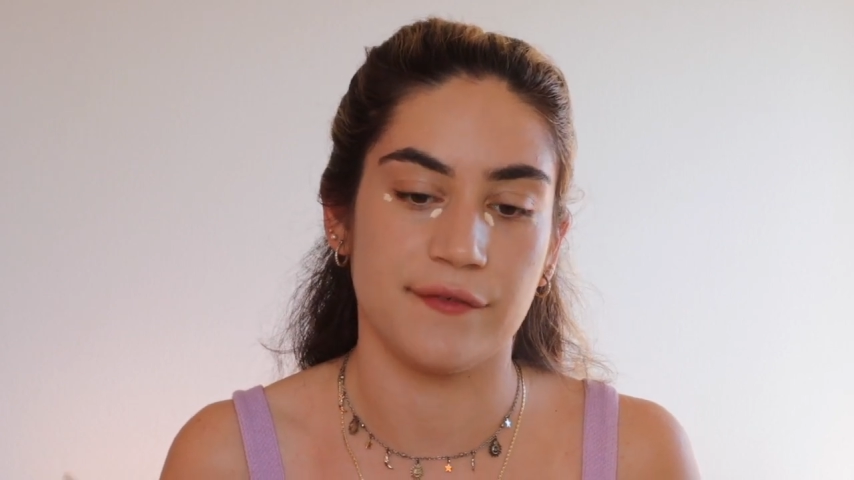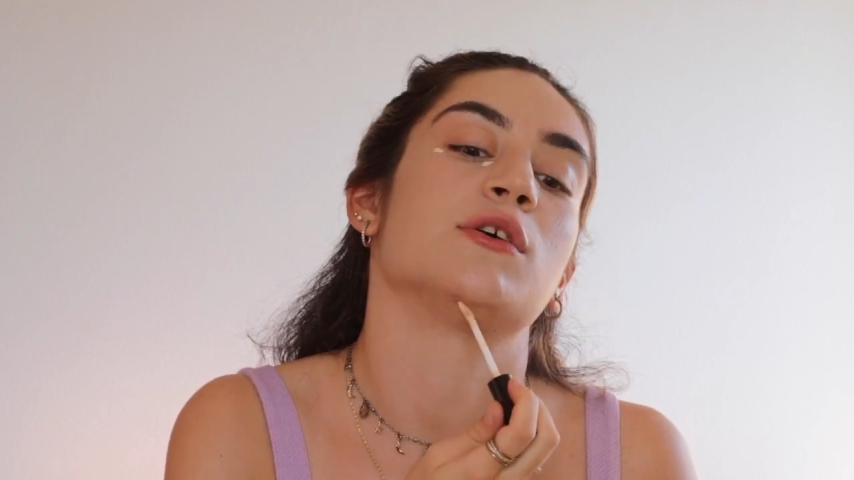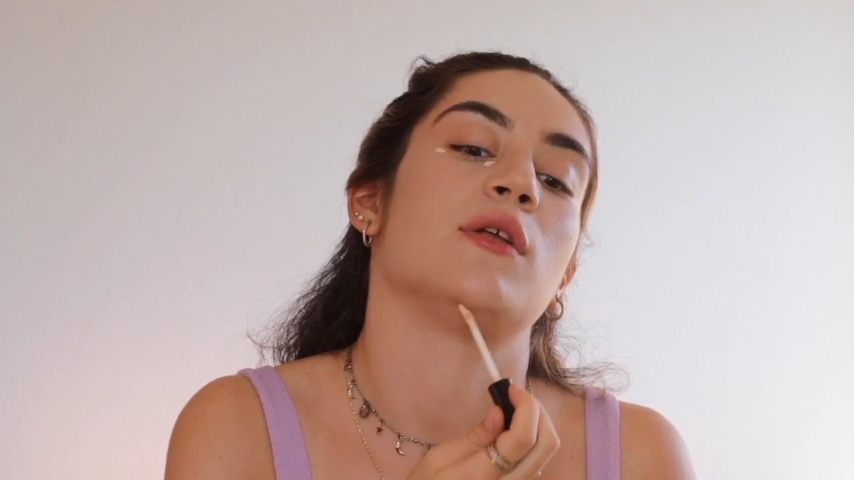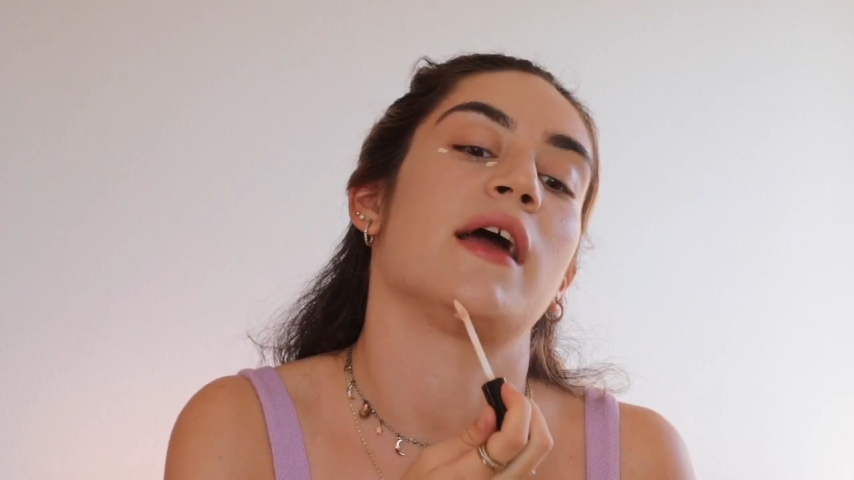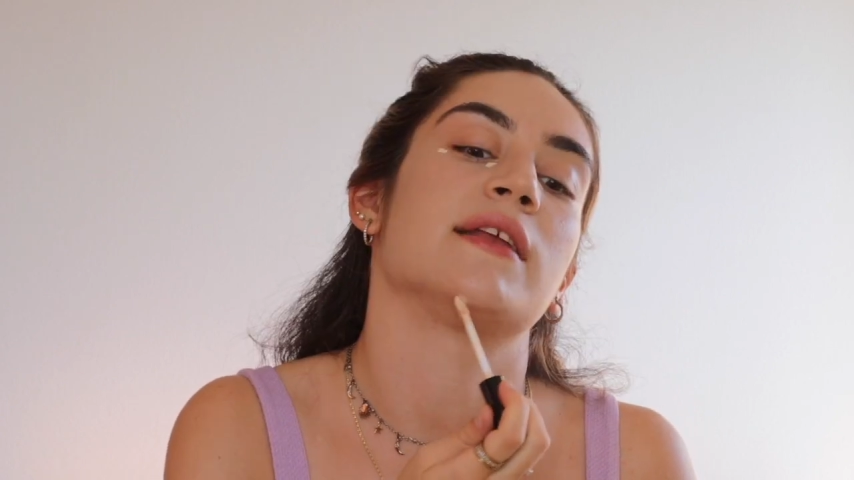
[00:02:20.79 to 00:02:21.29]

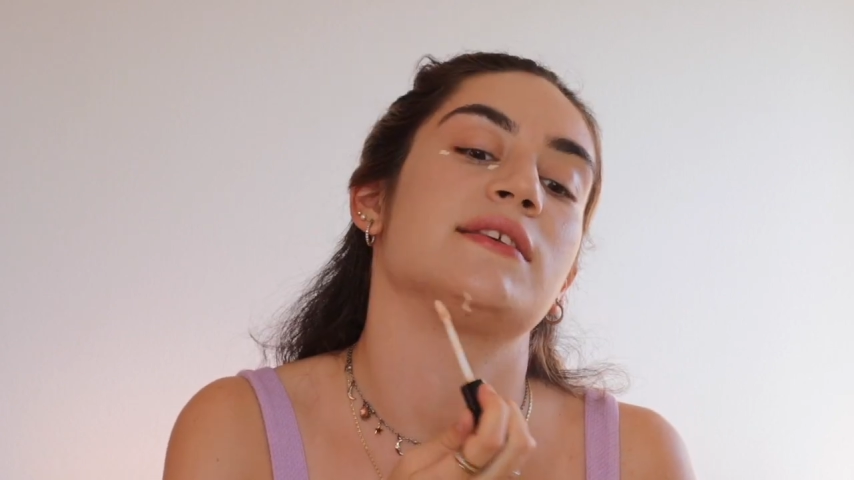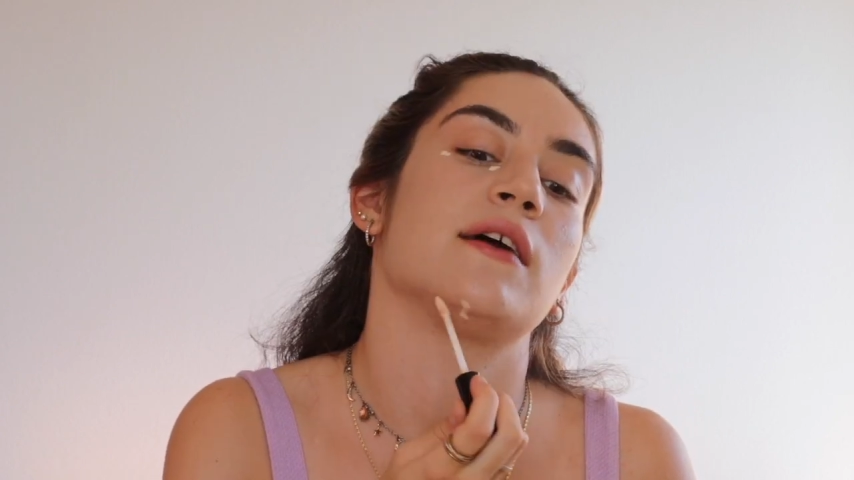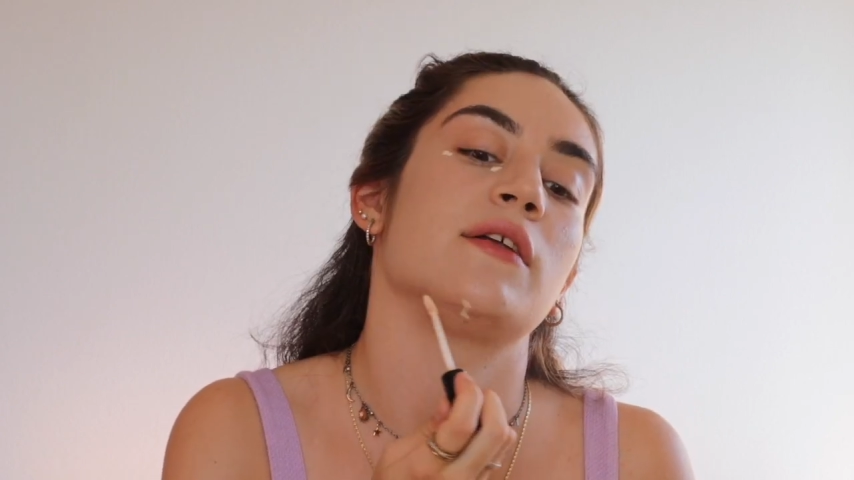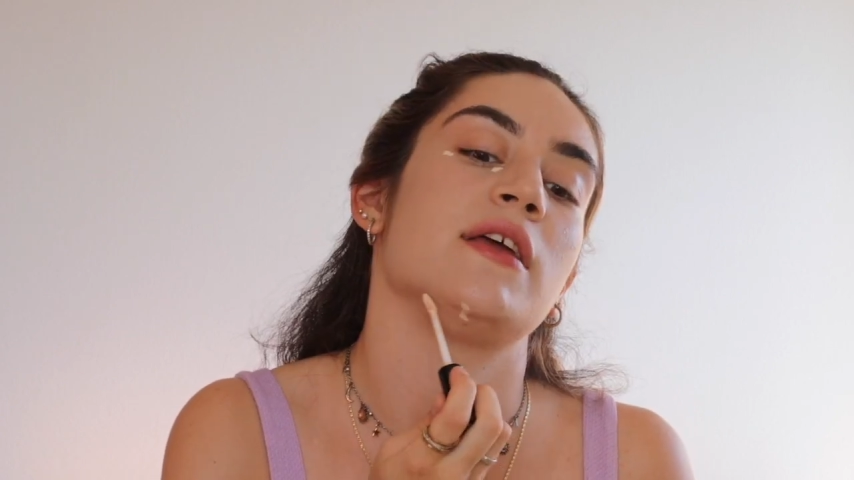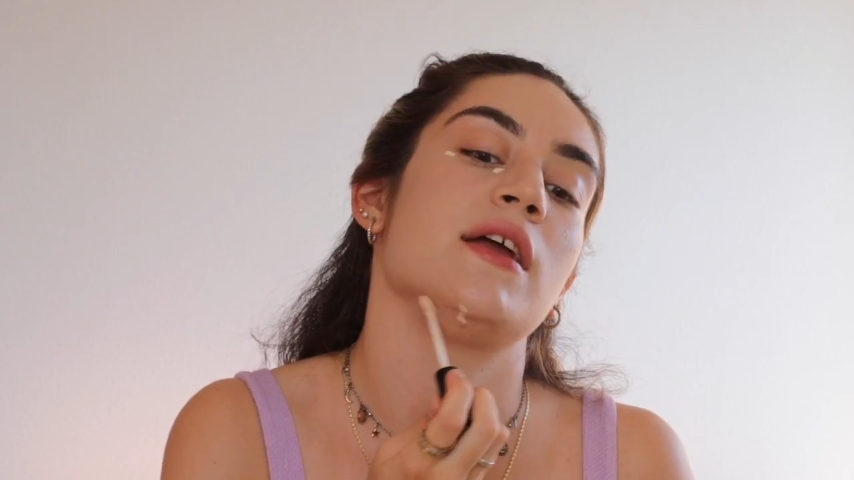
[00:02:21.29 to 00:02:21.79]
So like
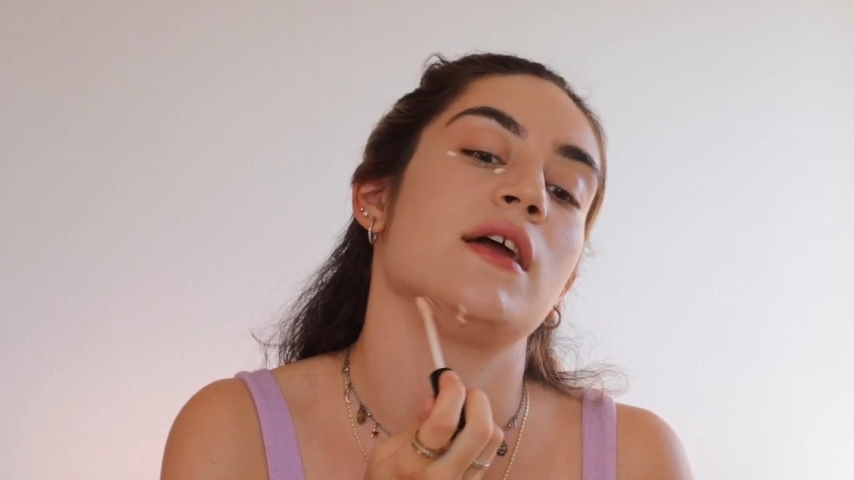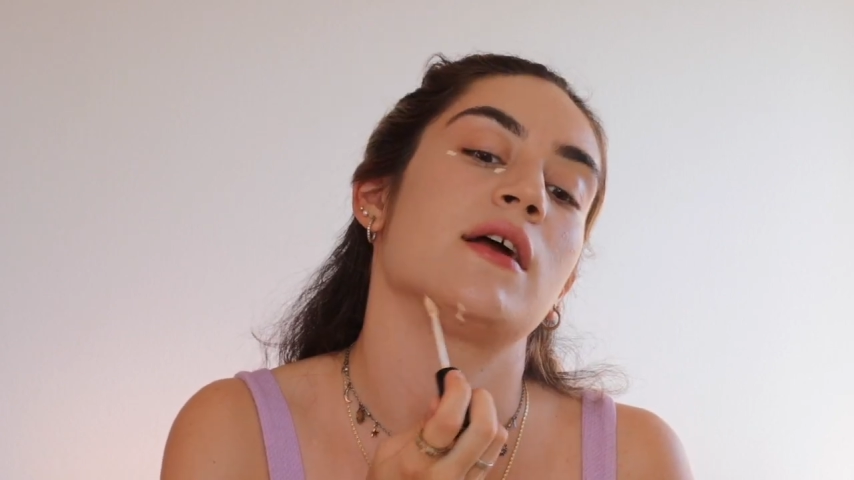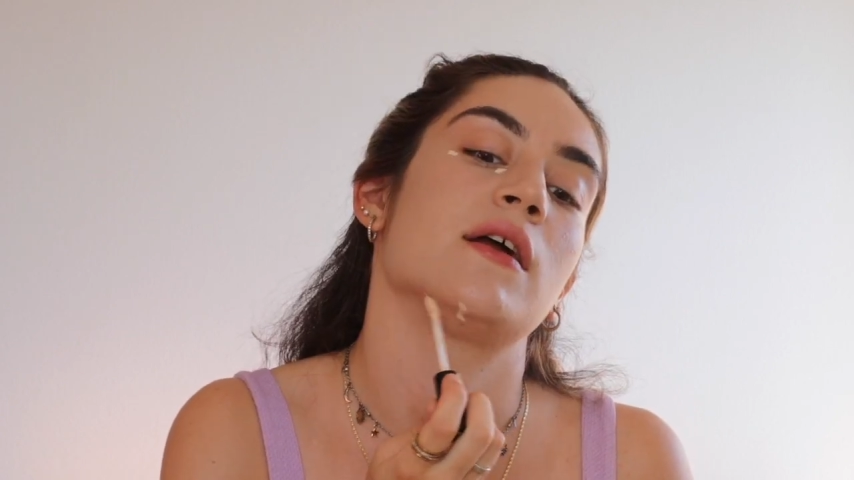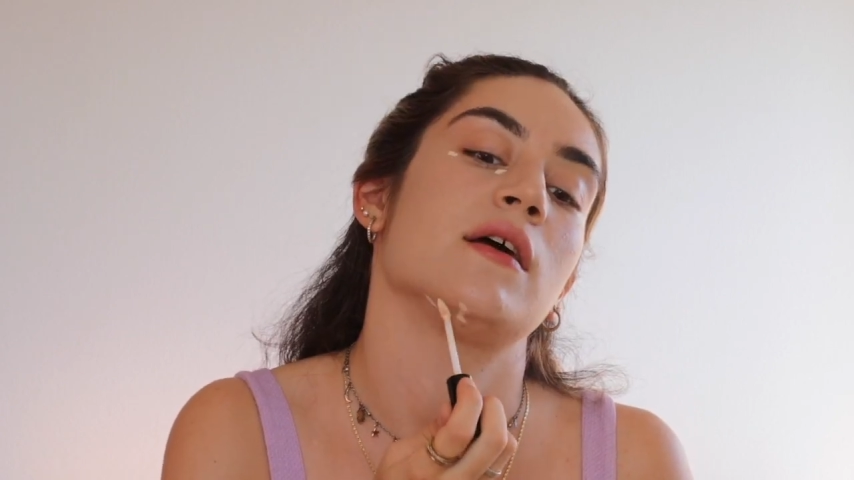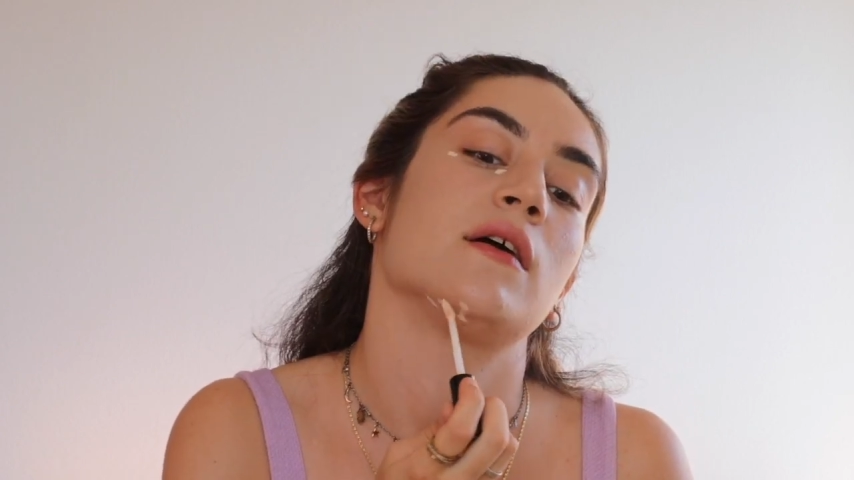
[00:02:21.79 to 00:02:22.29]
down
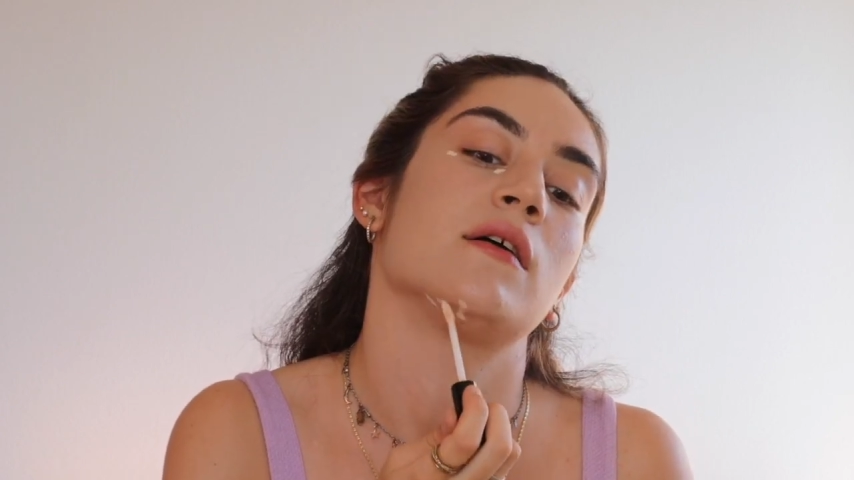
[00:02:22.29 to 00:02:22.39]
here,